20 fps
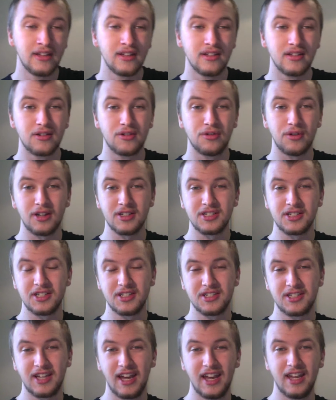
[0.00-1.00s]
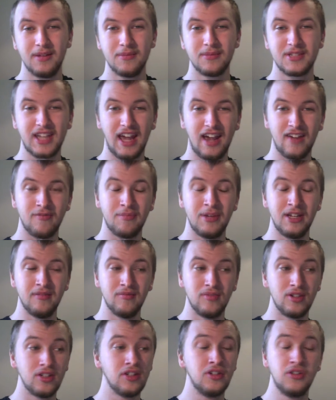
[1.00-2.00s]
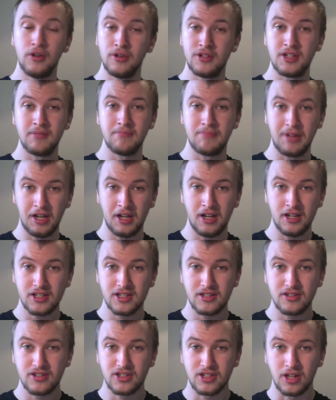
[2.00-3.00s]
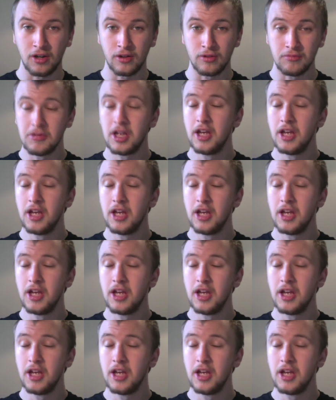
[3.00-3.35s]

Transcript: that the Crysis games have been good in past, so